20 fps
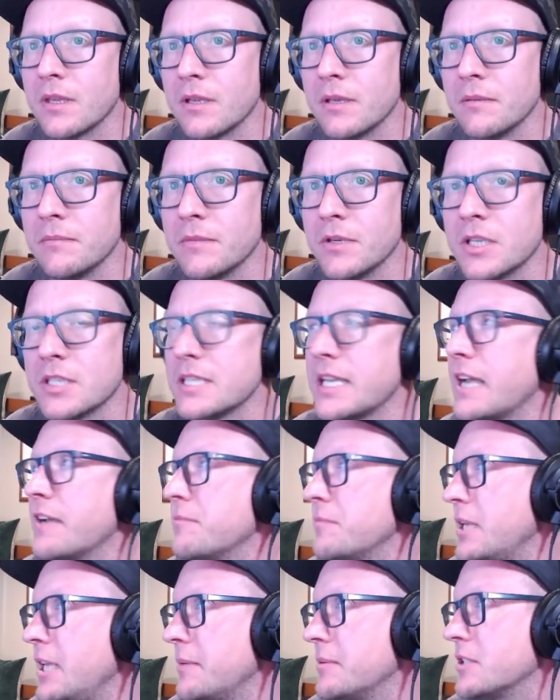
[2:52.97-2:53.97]
because I
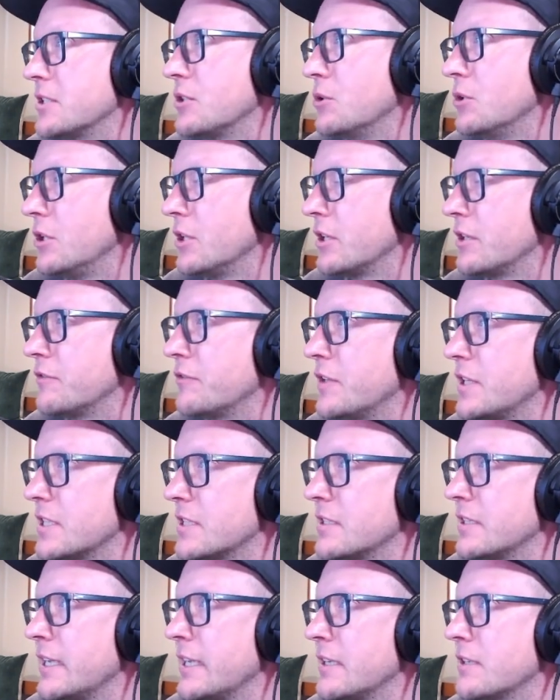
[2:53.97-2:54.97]
haven't been able to go looking for
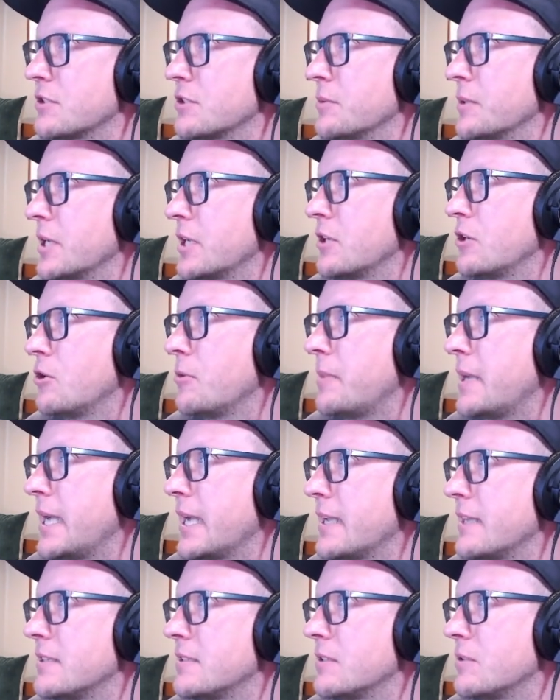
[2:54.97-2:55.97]
this link. So we're going to go
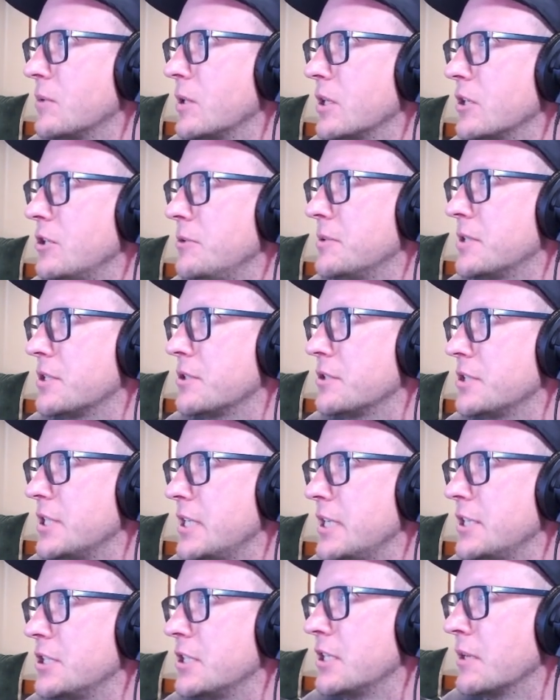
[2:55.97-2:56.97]
back into the World Cube
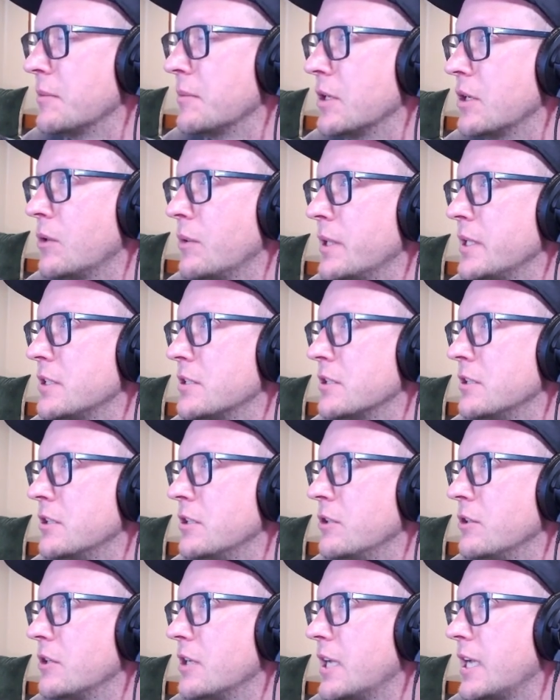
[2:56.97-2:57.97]
Association, and we're going
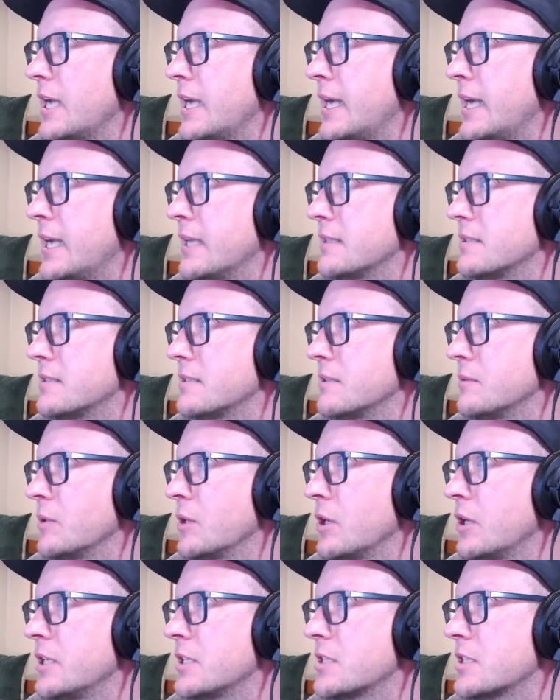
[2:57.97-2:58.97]

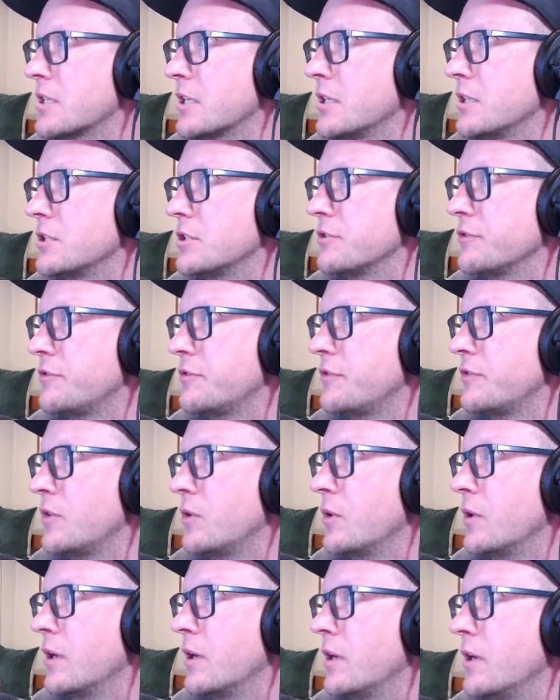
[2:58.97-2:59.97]
to search
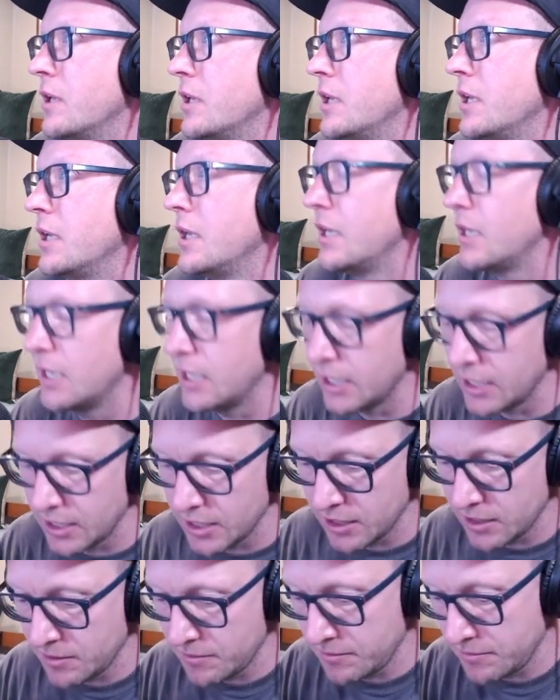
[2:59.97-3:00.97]
for
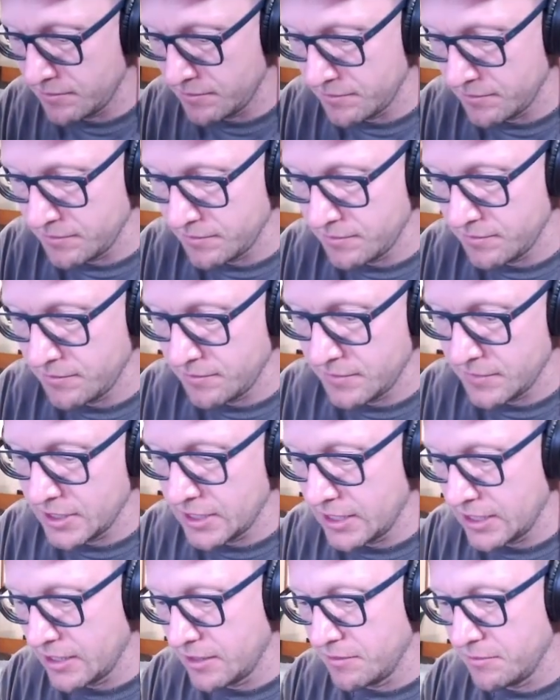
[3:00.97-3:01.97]

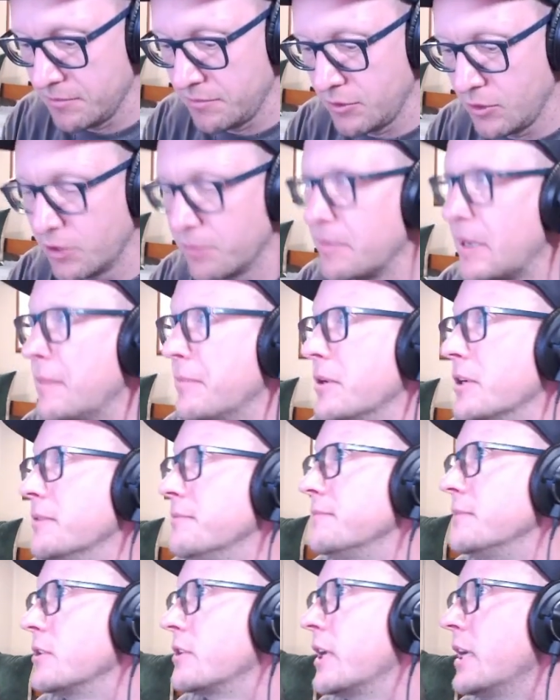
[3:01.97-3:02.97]
board member, okay?